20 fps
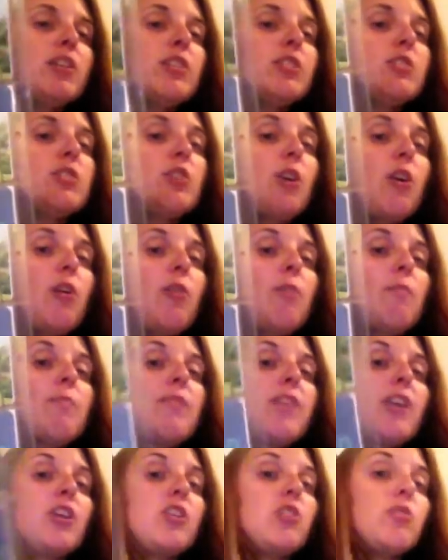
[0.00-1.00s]
So
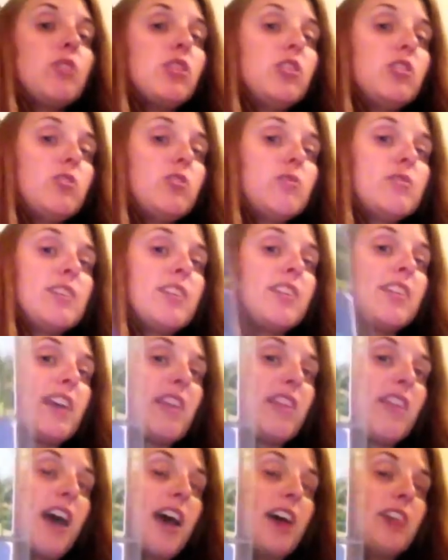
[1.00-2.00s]
you can use it like
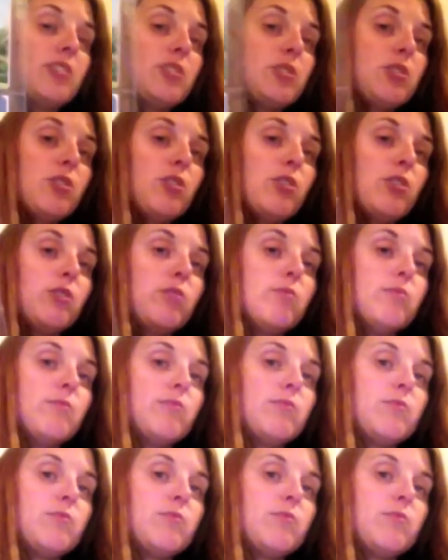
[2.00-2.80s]
that too,